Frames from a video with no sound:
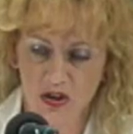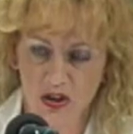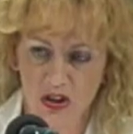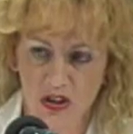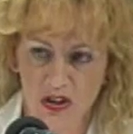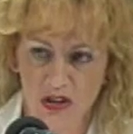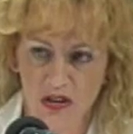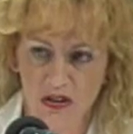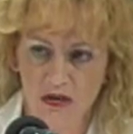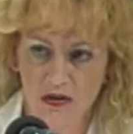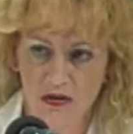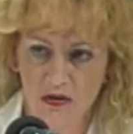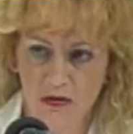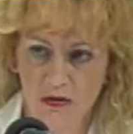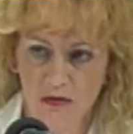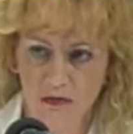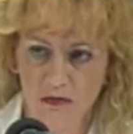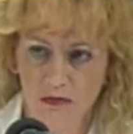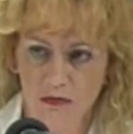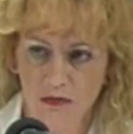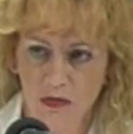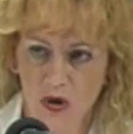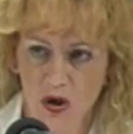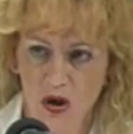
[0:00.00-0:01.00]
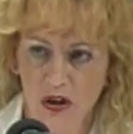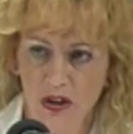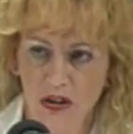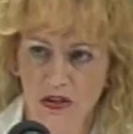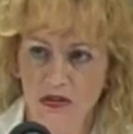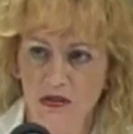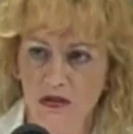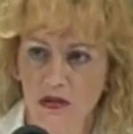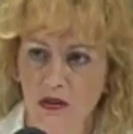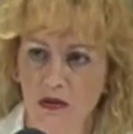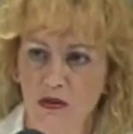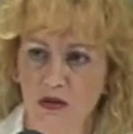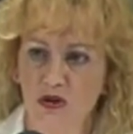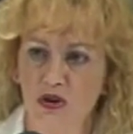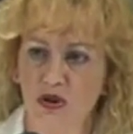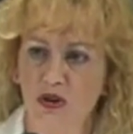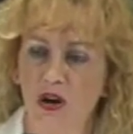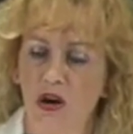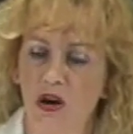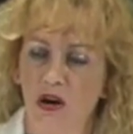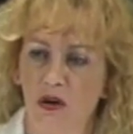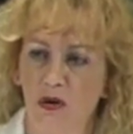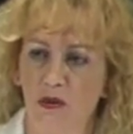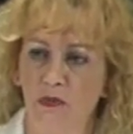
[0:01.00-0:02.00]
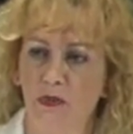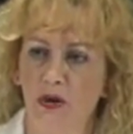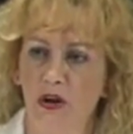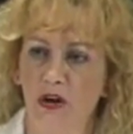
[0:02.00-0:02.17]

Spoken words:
cheese markets on the Chicago